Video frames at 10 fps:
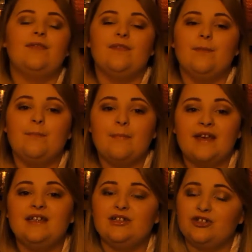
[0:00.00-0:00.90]
make
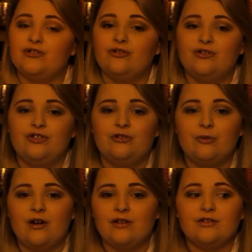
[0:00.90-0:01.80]
sure you
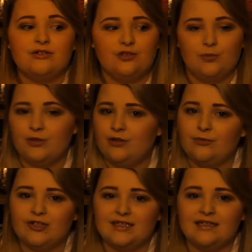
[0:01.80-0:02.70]
are
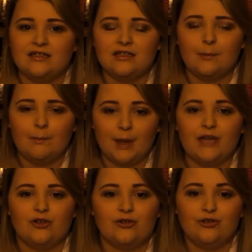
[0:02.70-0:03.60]
supernumerary. make
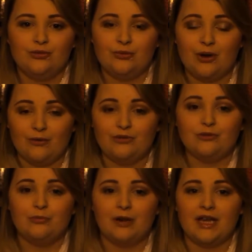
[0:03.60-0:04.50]
sure you go on your
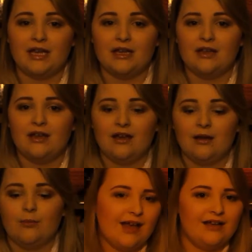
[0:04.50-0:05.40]
break
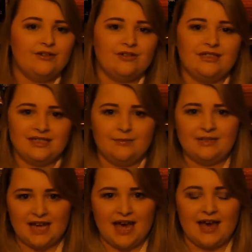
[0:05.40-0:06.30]
another tip to
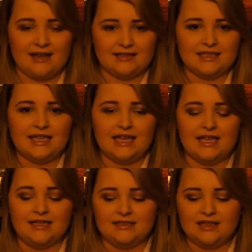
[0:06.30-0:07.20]
add is
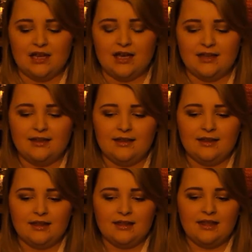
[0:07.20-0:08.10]

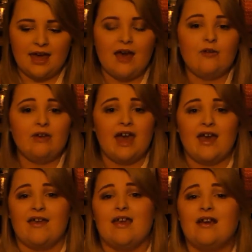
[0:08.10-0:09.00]
get okay
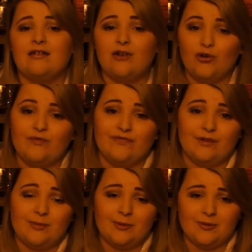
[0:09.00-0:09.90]
and
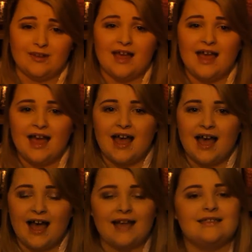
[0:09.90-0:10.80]
comfortable
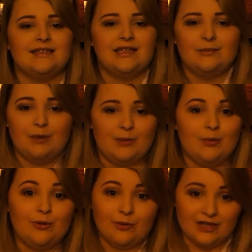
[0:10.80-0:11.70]
asking people
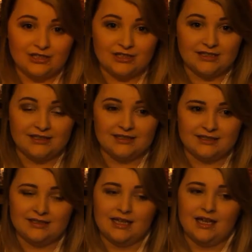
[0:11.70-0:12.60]
questions
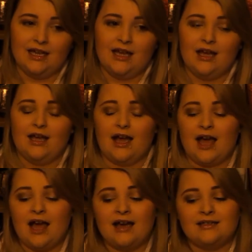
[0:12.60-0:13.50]

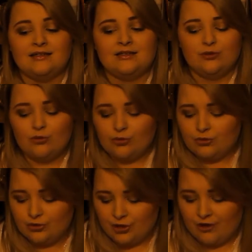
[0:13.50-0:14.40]
and also